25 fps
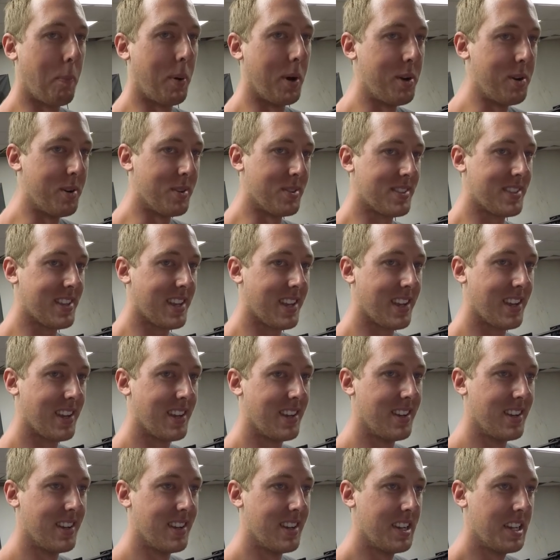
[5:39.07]
boost.
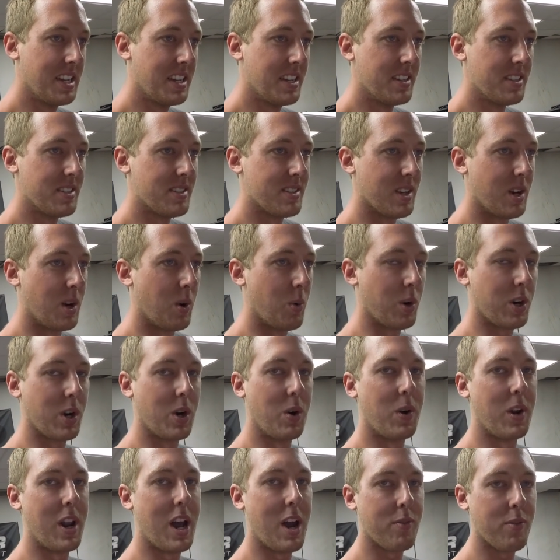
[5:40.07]
So we're
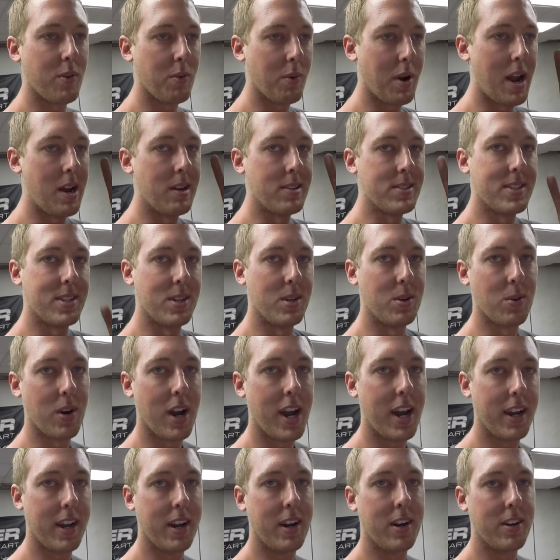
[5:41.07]
going out for round two
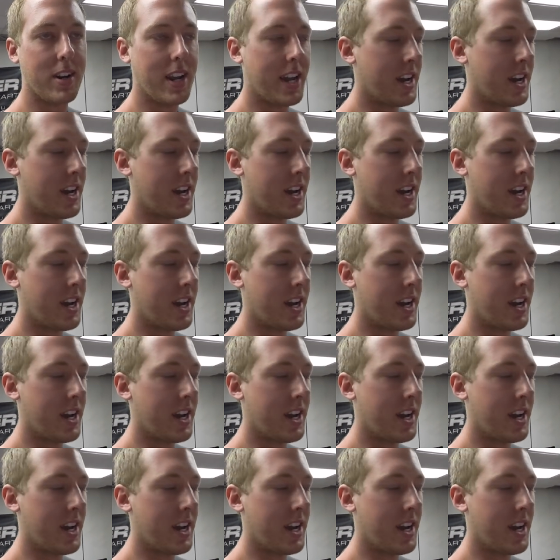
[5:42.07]
right here